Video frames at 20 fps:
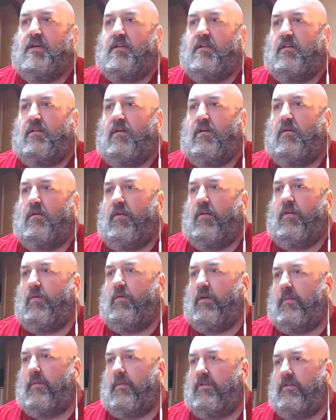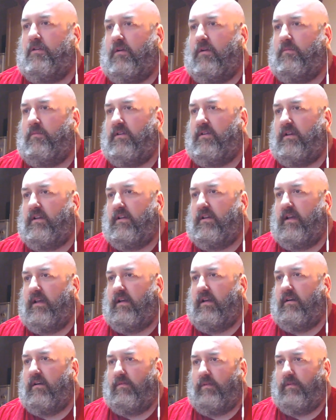So I thought a couple of times he did
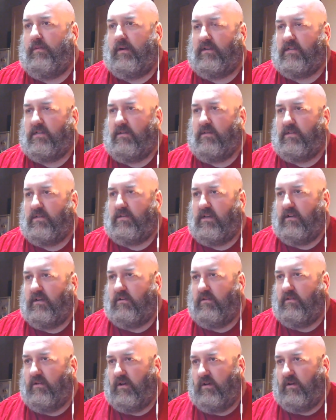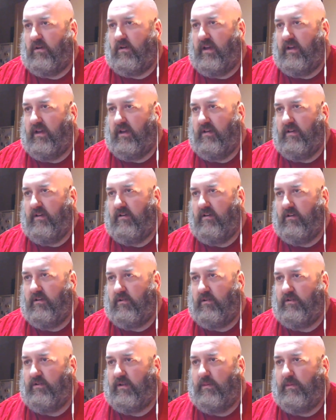that. Oh, fucking someone's only gone and got it. I
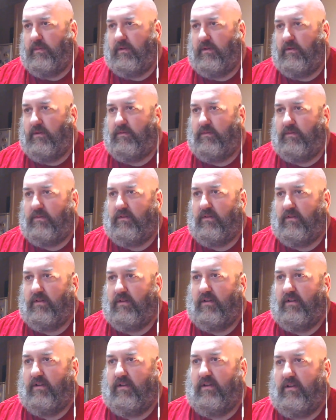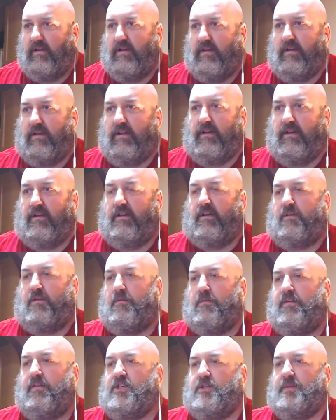got Stepanovs. Oh,
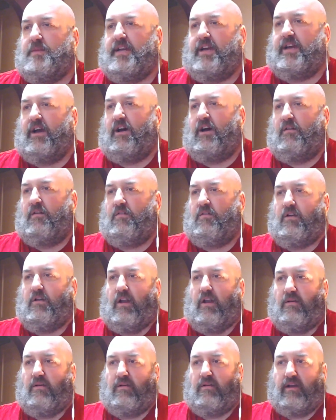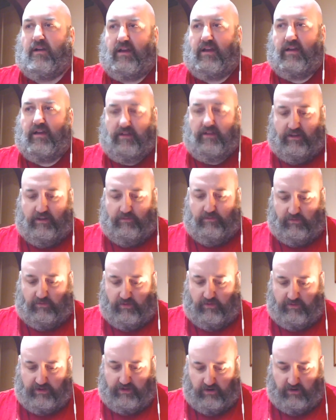we've had Jimmy Carter on, Loki. He was
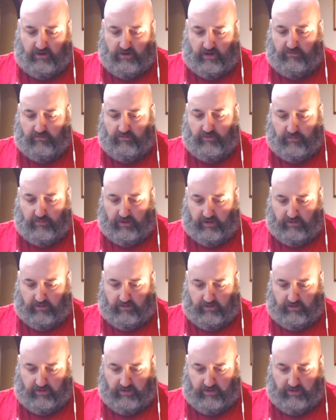very good, lovely bloke.